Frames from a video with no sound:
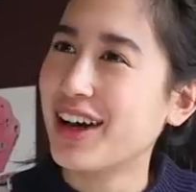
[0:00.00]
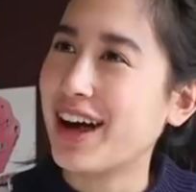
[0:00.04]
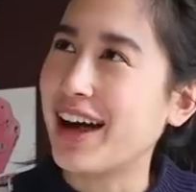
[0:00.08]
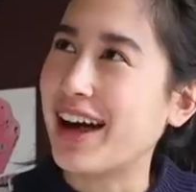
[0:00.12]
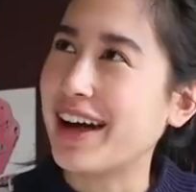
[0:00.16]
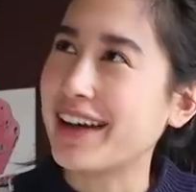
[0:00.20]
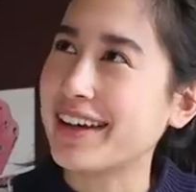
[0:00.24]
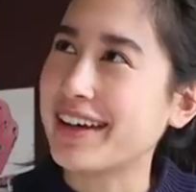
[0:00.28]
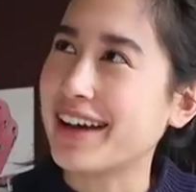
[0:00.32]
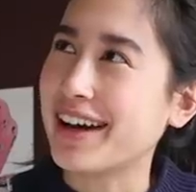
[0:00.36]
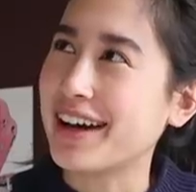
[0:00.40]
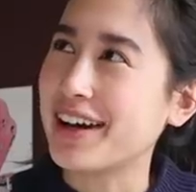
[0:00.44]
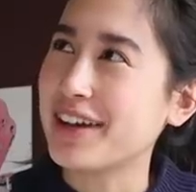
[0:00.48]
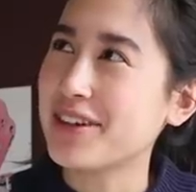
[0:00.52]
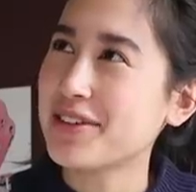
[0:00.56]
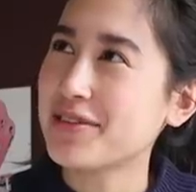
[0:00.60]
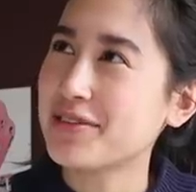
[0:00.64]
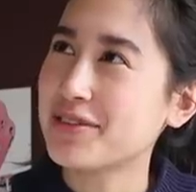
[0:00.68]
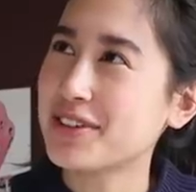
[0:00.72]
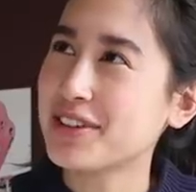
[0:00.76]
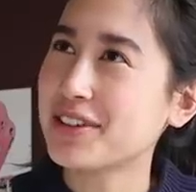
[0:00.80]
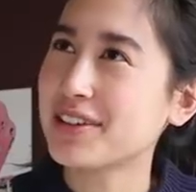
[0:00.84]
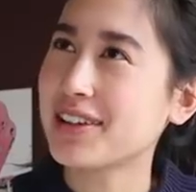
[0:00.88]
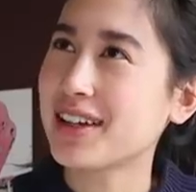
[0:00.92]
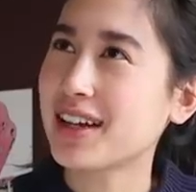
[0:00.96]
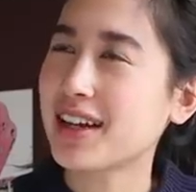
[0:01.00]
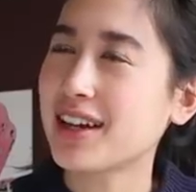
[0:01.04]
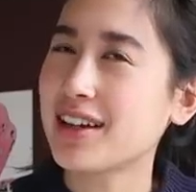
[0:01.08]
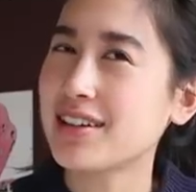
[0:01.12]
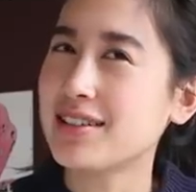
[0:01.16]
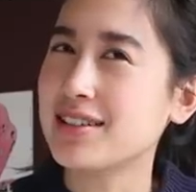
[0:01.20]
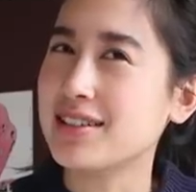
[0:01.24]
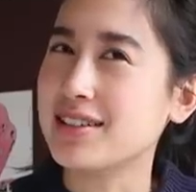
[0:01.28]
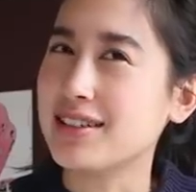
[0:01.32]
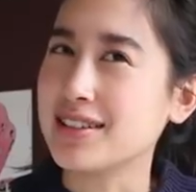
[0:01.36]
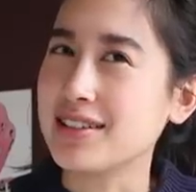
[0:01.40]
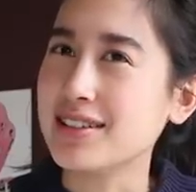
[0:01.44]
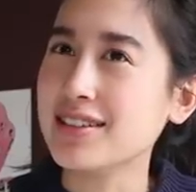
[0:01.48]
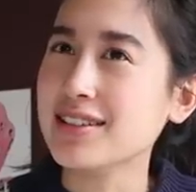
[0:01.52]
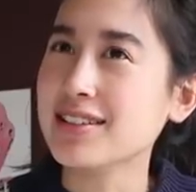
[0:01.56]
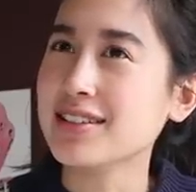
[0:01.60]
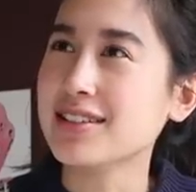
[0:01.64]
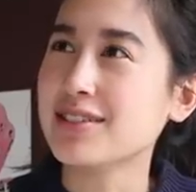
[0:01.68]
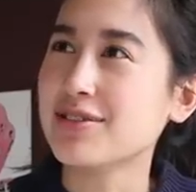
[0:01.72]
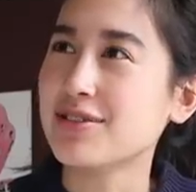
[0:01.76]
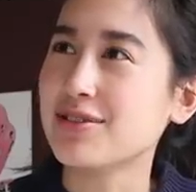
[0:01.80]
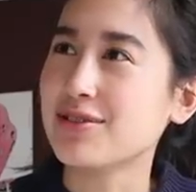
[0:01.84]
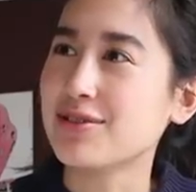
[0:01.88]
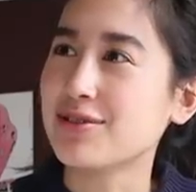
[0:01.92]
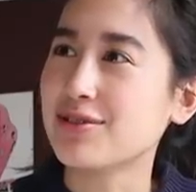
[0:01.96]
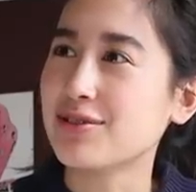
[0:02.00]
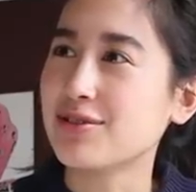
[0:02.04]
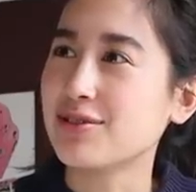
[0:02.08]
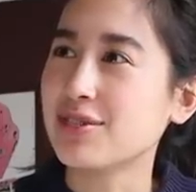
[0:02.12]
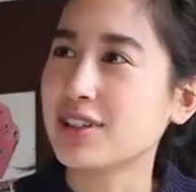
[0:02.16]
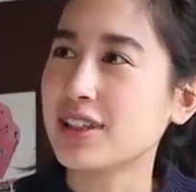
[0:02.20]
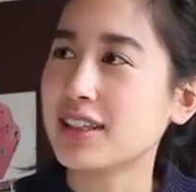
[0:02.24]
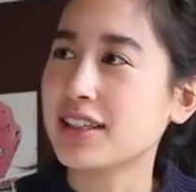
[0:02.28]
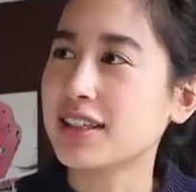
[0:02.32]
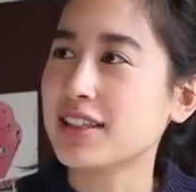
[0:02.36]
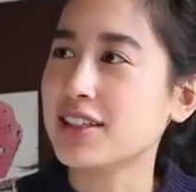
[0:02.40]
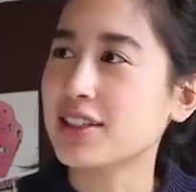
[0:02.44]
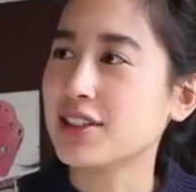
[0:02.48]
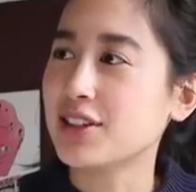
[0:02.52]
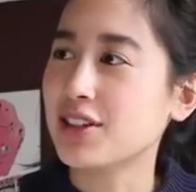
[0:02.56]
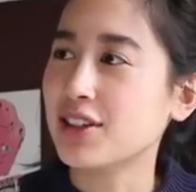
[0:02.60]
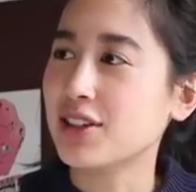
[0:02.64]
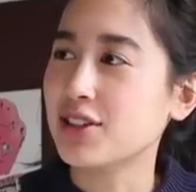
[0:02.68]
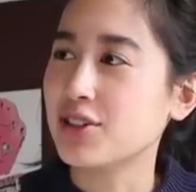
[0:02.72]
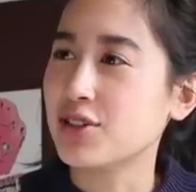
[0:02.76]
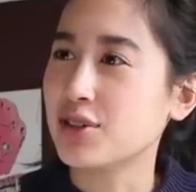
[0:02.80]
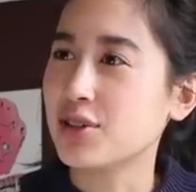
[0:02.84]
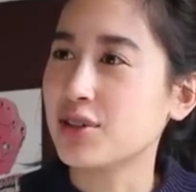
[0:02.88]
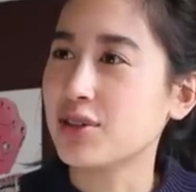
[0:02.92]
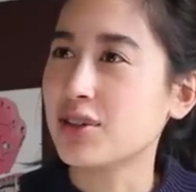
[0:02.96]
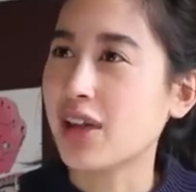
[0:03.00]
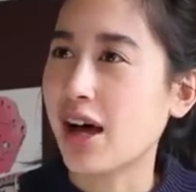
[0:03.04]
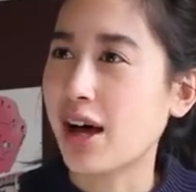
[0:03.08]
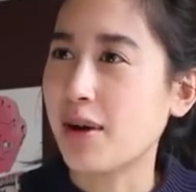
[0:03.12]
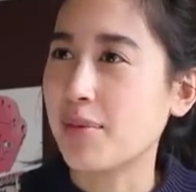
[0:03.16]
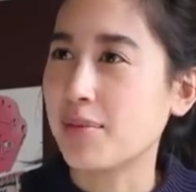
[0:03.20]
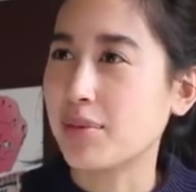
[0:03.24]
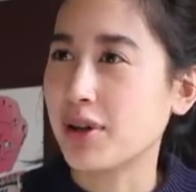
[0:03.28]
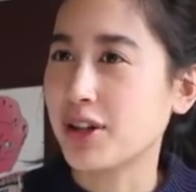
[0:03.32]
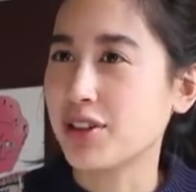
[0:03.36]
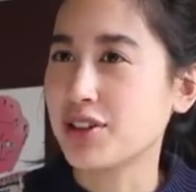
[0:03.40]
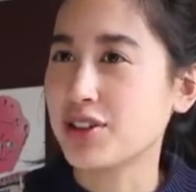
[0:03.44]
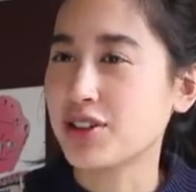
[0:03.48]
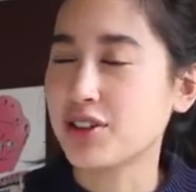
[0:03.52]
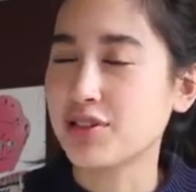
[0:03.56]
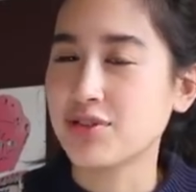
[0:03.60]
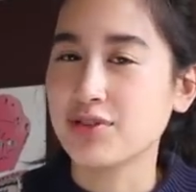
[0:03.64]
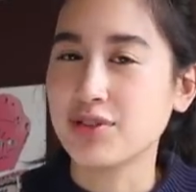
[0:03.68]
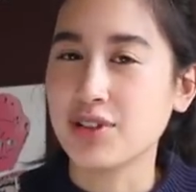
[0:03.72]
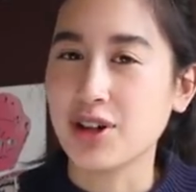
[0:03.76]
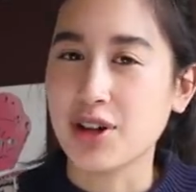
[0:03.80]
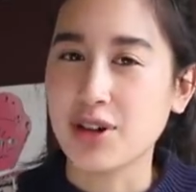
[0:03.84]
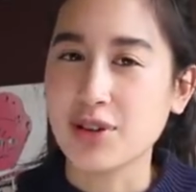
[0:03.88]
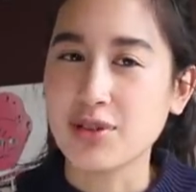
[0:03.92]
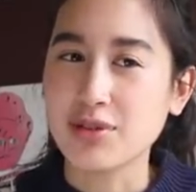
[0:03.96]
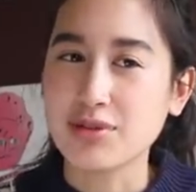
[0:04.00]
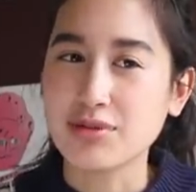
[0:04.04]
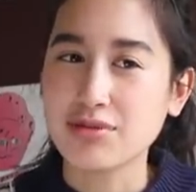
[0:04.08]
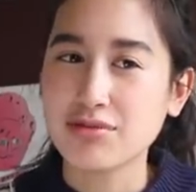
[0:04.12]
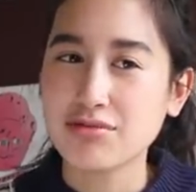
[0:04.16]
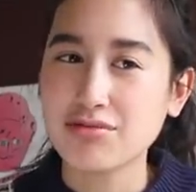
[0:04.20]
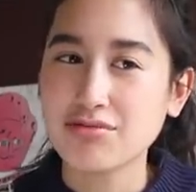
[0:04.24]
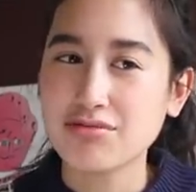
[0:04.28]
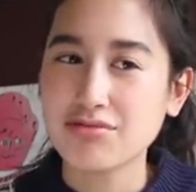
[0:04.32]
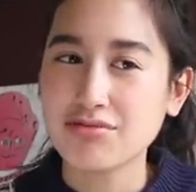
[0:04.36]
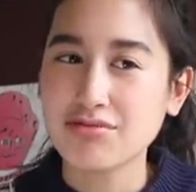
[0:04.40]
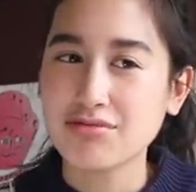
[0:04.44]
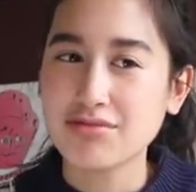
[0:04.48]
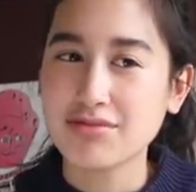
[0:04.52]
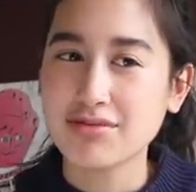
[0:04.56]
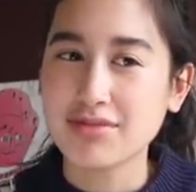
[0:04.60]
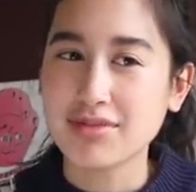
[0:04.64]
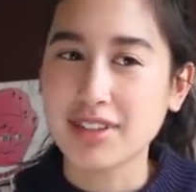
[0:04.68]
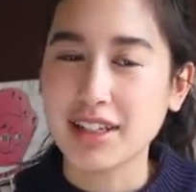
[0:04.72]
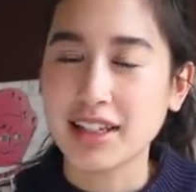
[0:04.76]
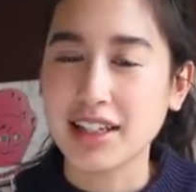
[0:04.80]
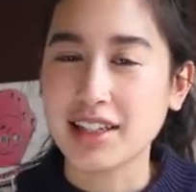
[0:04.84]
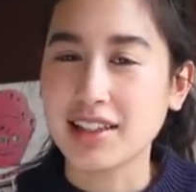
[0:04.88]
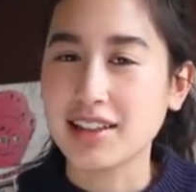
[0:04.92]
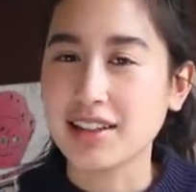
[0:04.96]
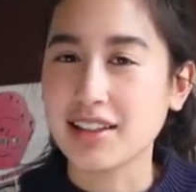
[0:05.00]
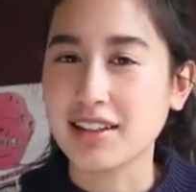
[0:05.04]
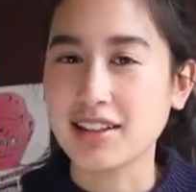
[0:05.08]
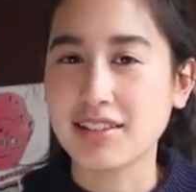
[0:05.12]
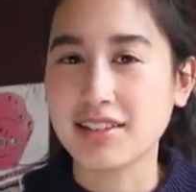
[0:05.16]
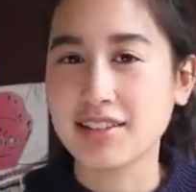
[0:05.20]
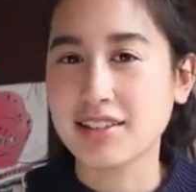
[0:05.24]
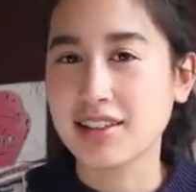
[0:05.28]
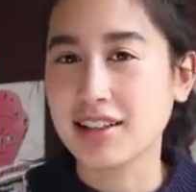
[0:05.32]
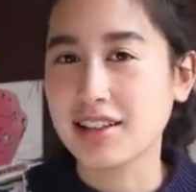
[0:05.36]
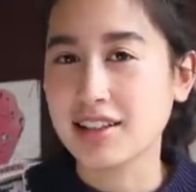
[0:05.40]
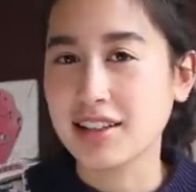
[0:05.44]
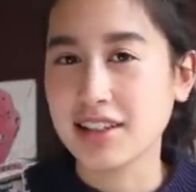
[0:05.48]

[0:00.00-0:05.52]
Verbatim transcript: I kind of feel like I didn't really do that much of note in the